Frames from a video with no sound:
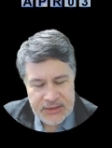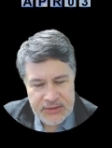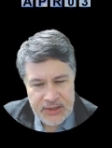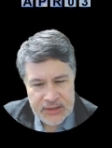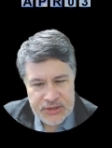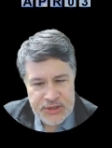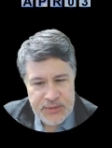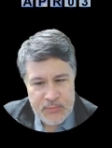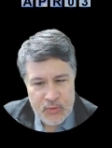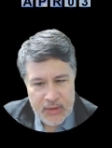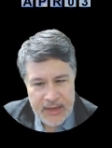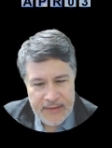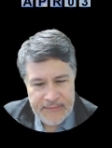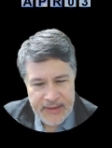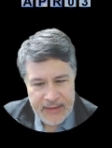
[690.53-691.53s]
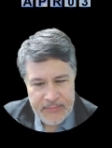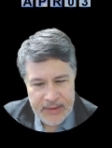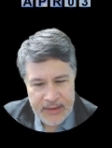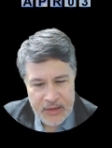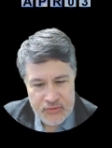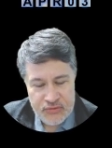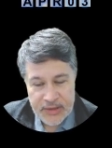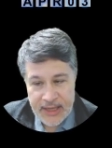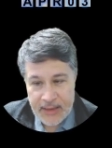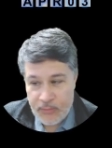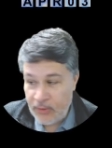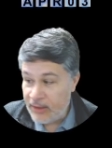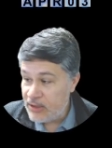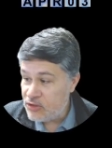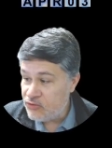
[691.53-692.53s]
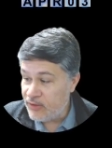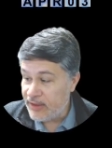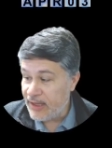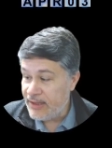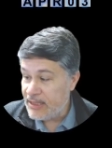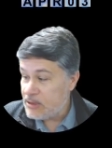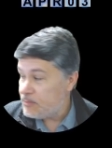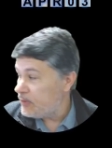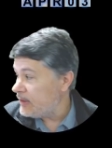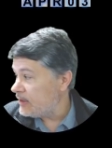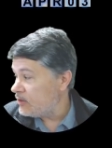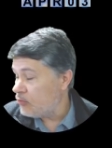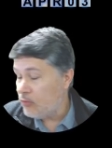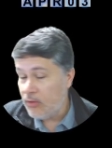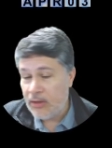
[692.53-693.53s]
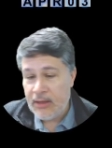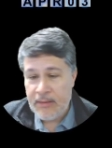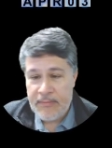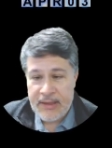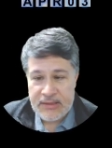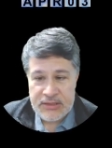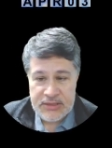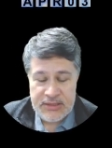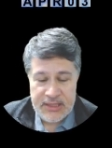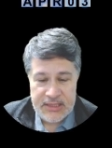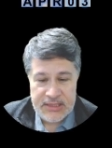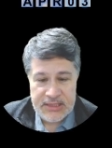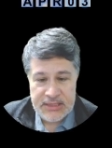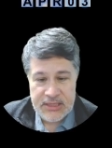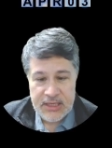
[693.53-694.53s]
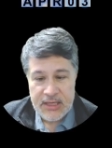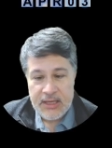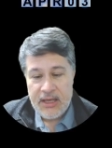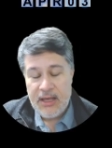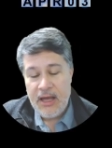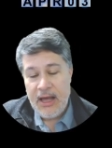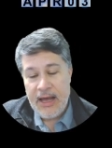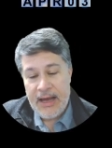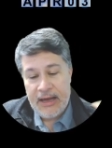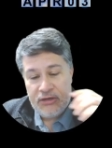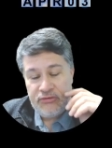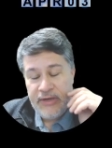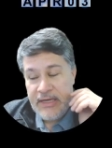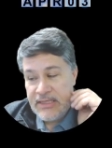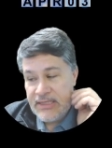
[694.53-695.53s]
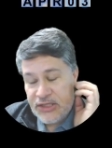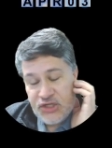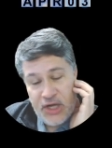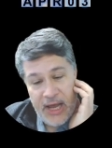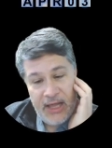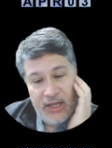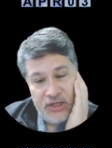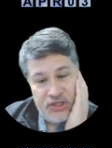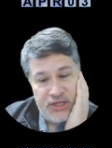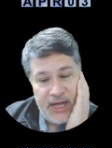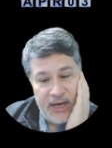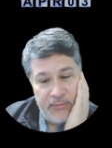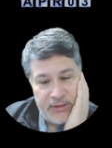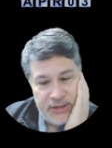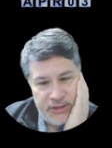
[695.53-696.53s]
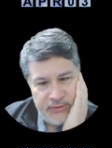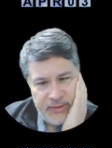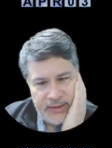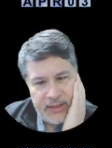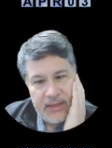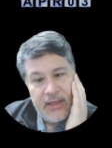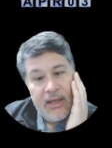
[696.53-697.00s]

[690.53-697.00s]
Look, two more, and I've got my 100-game winning streak, and that's pretty cool amidst this crazy challenge that we're doing.